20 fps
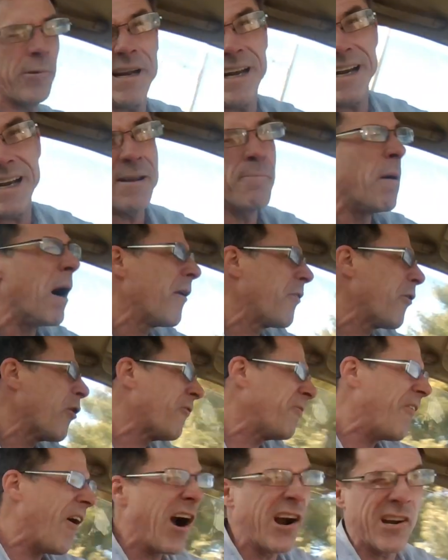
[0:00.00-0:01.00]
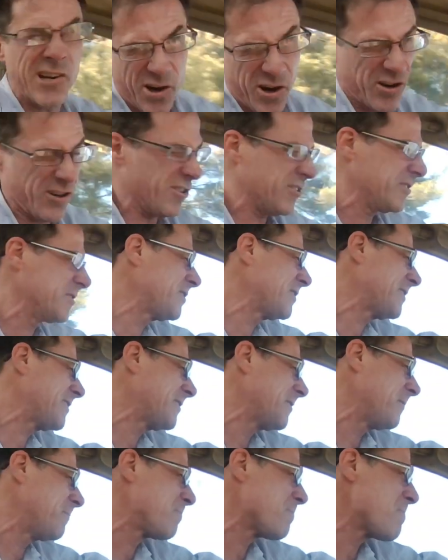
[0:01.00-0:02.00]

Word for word: greedy motherfuckers